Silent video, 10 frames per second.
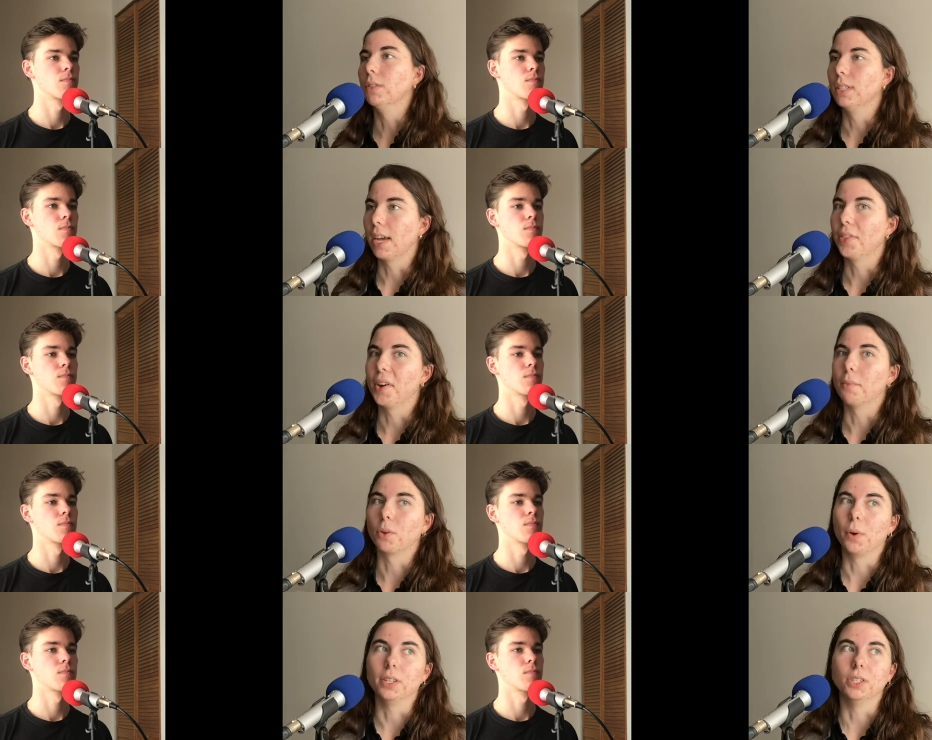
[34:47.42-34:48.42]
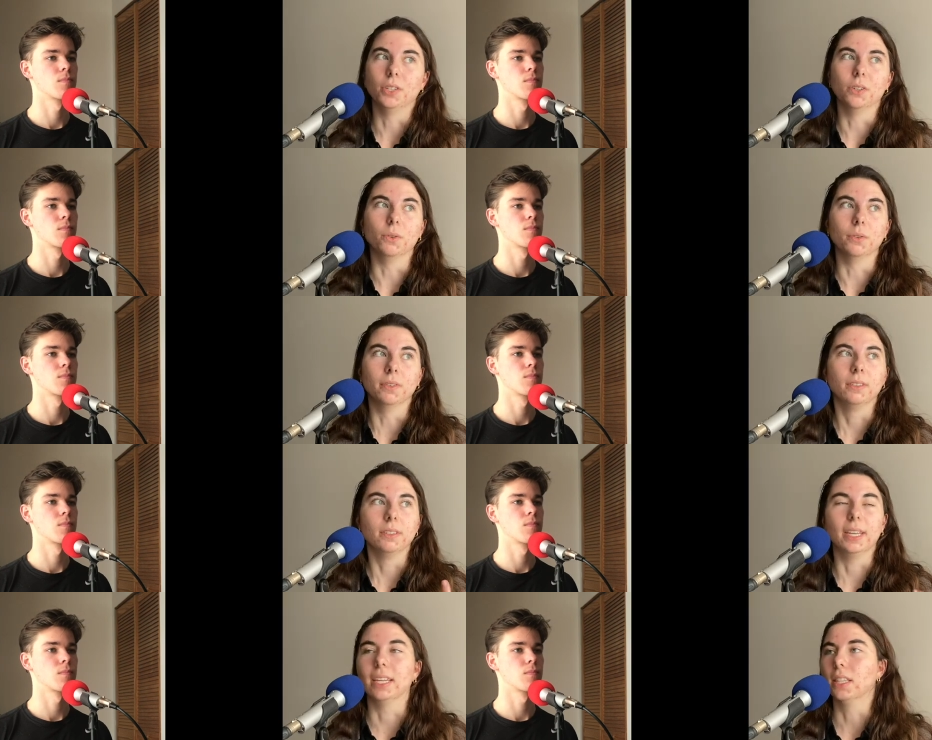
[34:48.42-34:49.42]
Speaker 1: together and we're going to
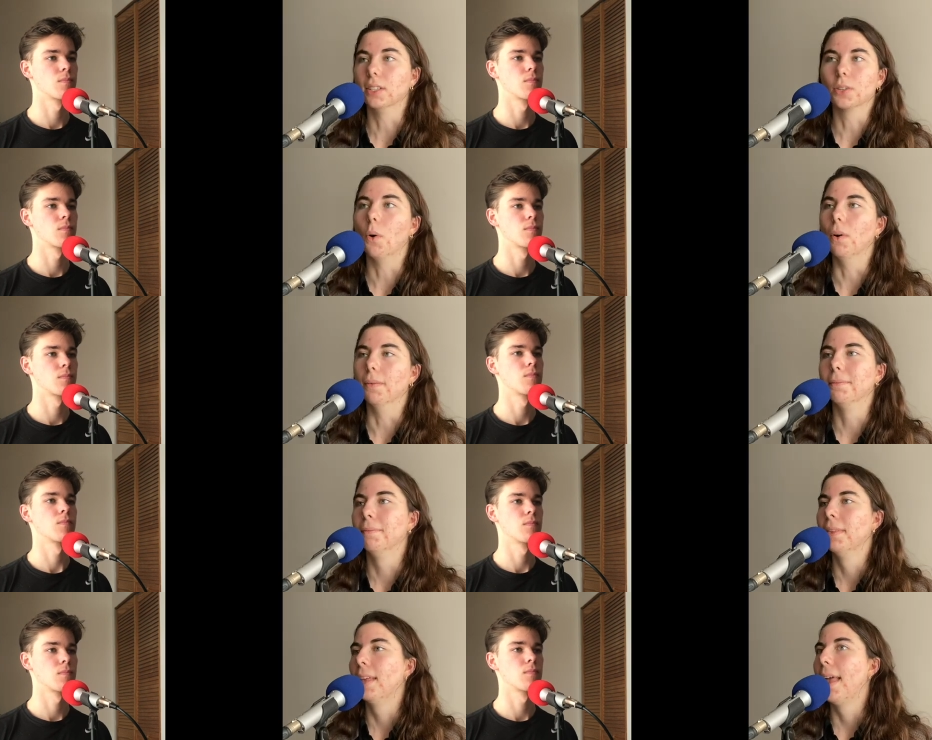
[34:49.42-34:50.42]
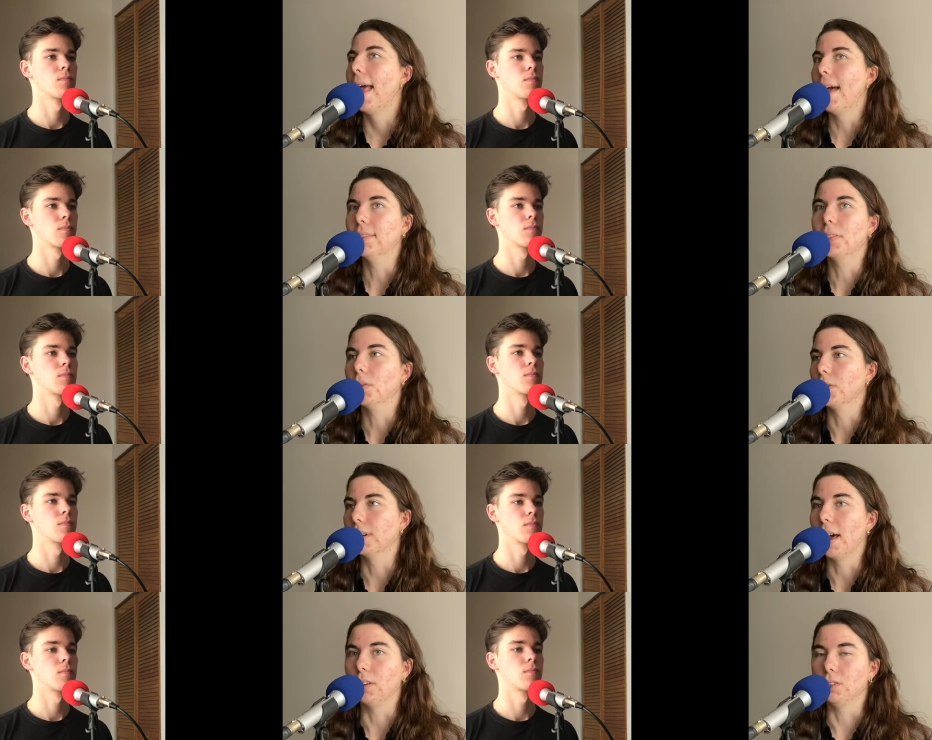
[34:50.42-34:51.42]
dig this hole. And then they'll learn
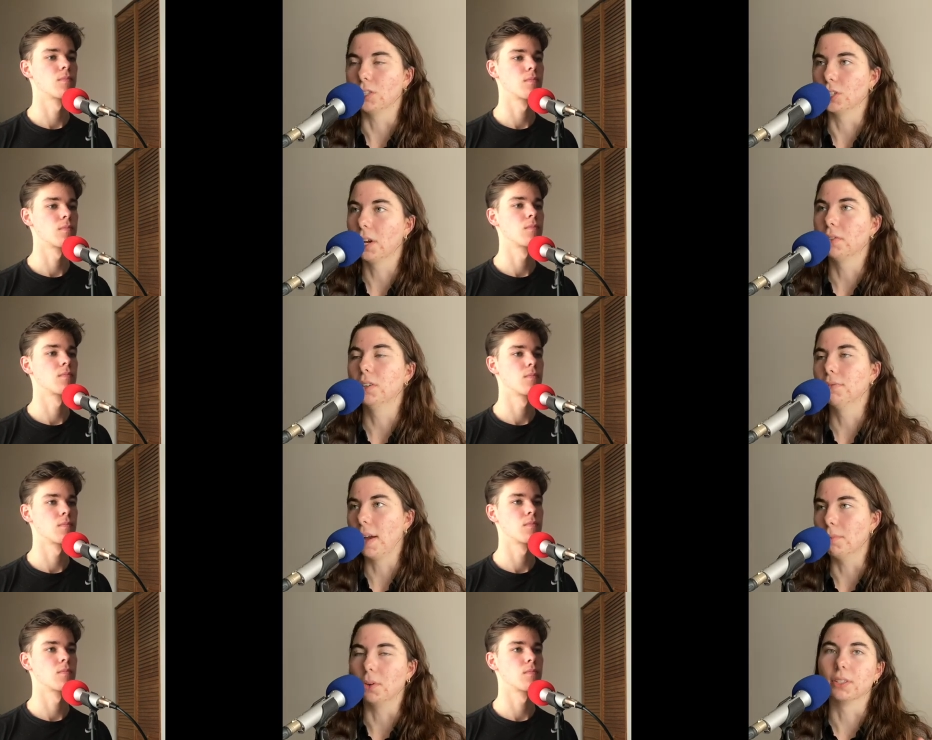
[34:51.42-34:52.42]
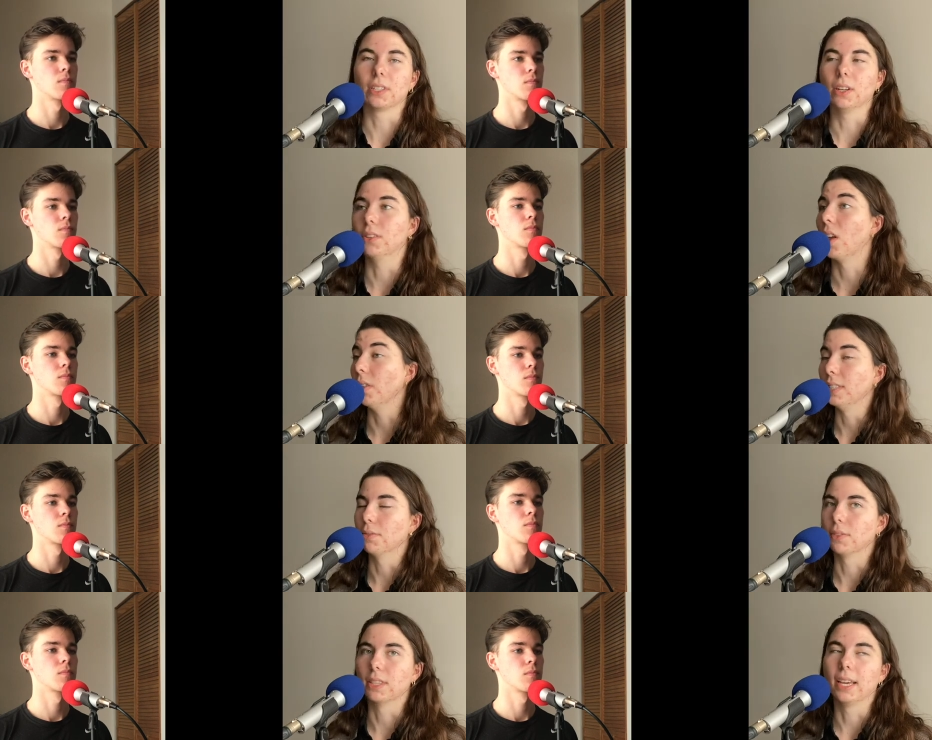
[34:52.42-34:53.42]
how to use a shovel, find motor skills, all these
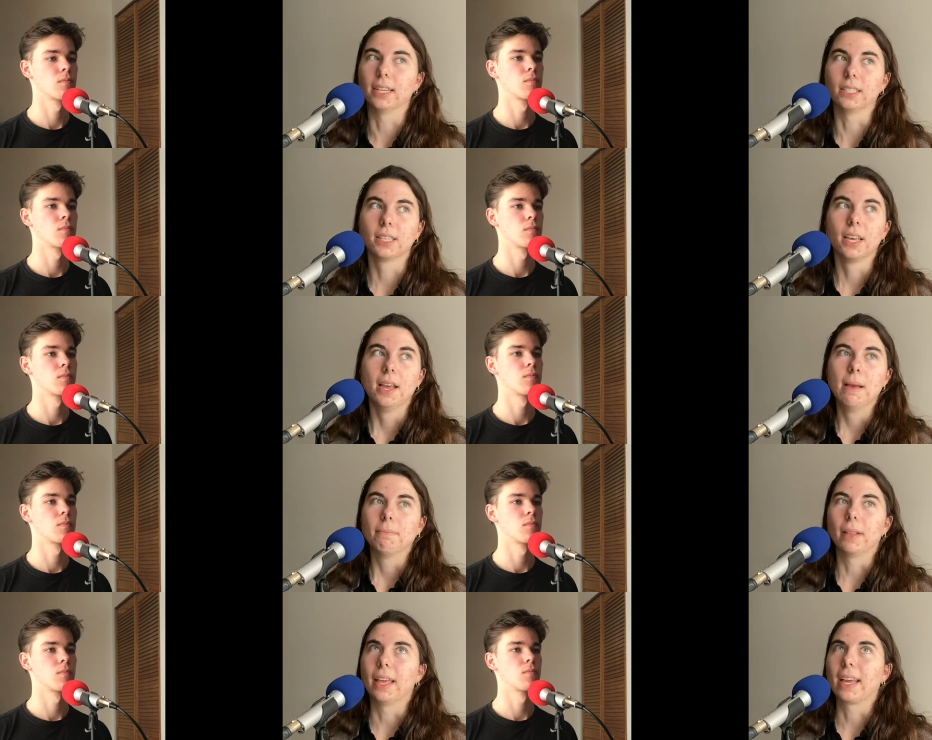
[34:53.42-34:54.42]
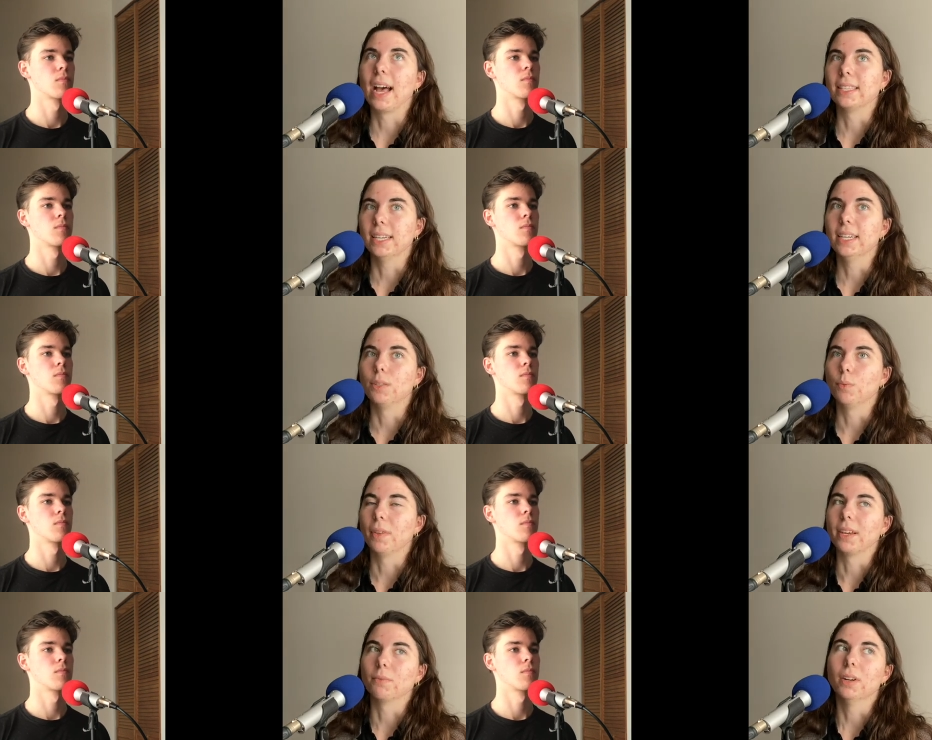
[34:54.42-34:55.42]
different things. But like as it is, we'd be
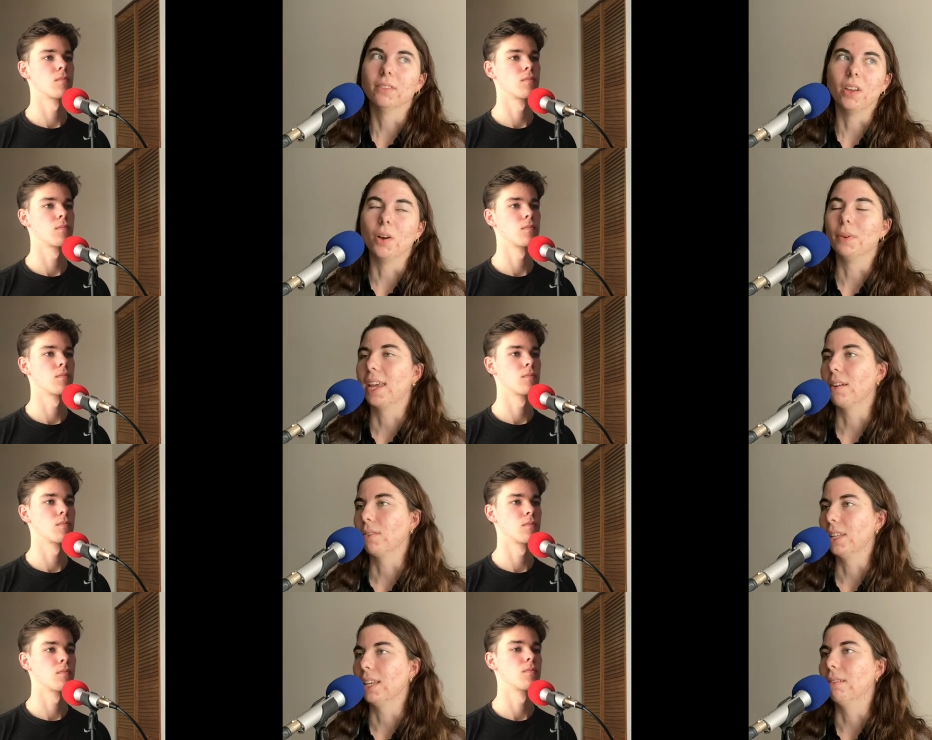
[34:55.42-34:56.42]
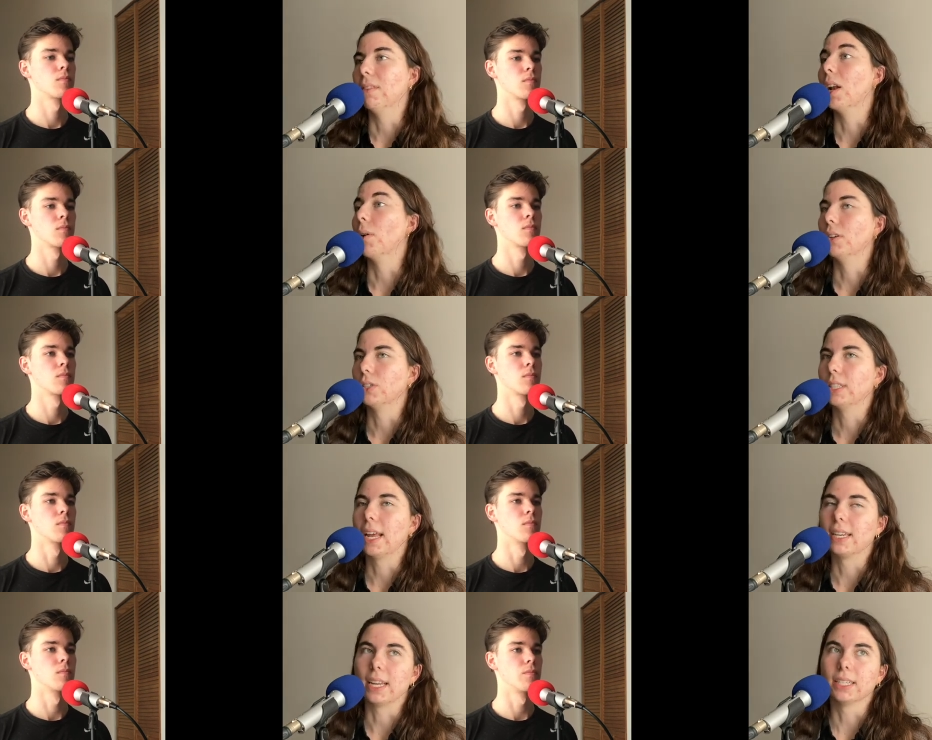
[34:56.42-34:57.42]
like, well, no, we can't really. They don't
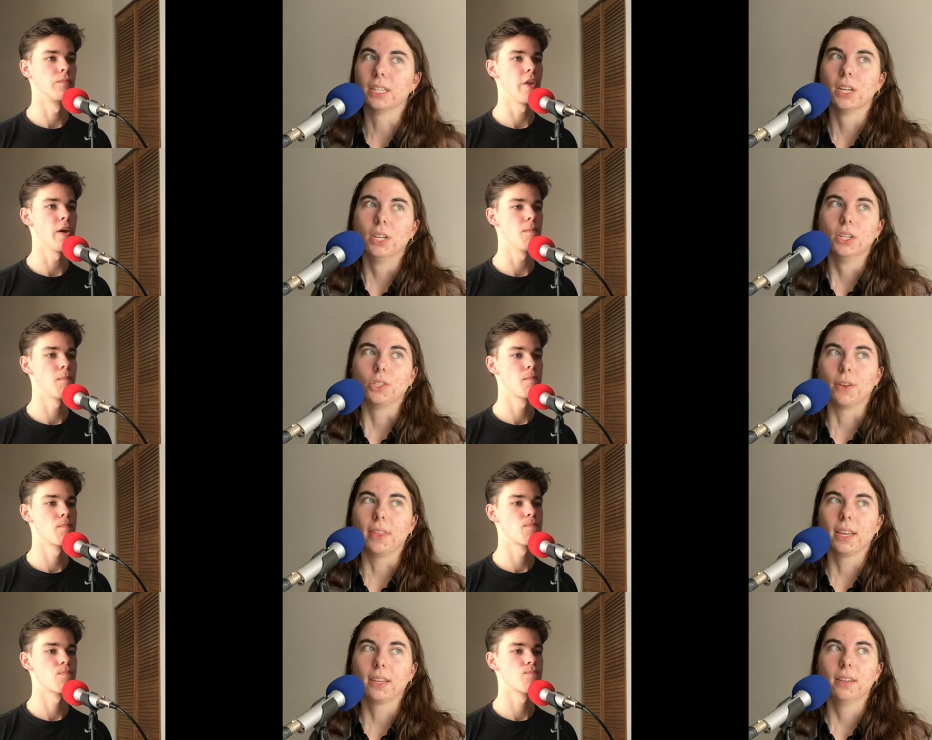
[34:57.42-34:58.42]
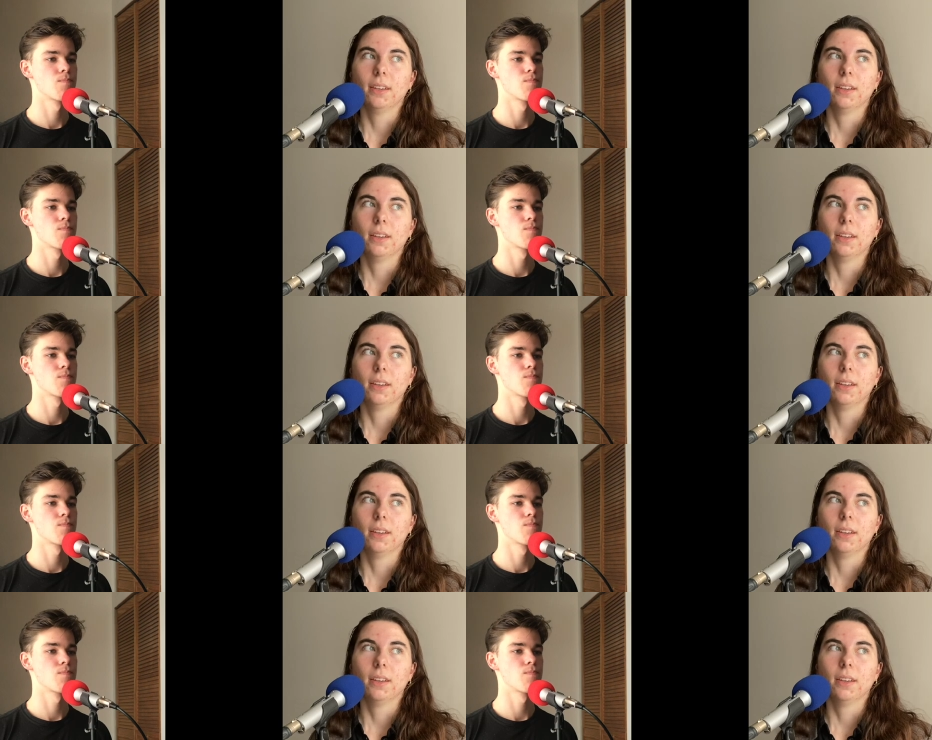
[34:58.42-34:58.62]
understand it. Yeah. So I think